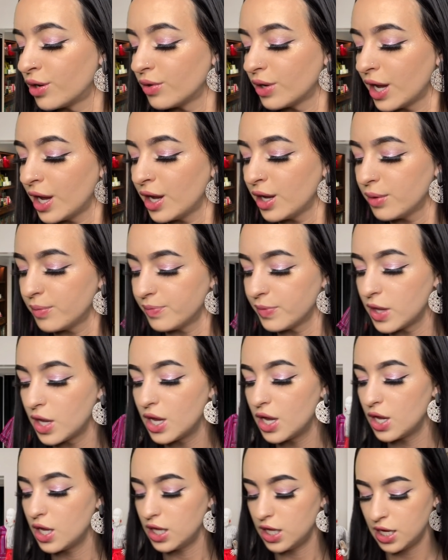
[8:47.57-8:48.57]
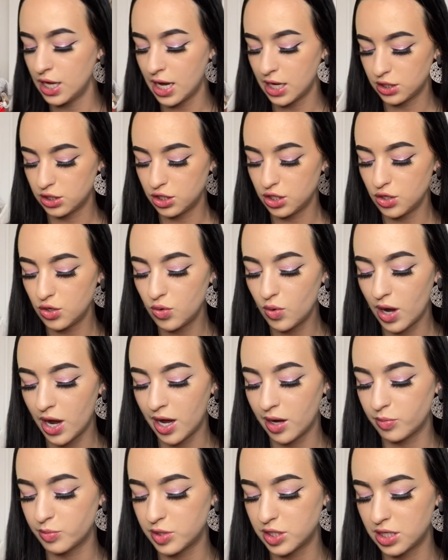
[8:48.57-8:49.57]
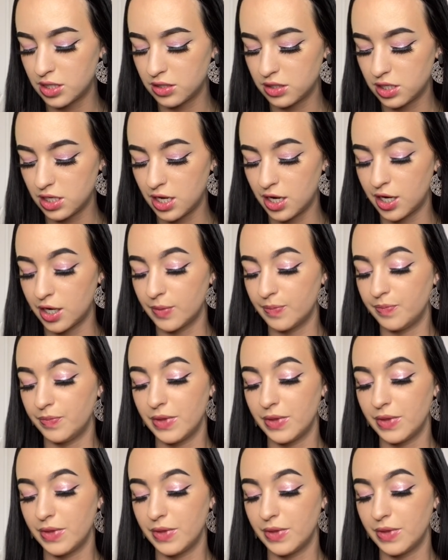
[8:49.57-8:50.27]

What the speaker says: okay? You got two options here.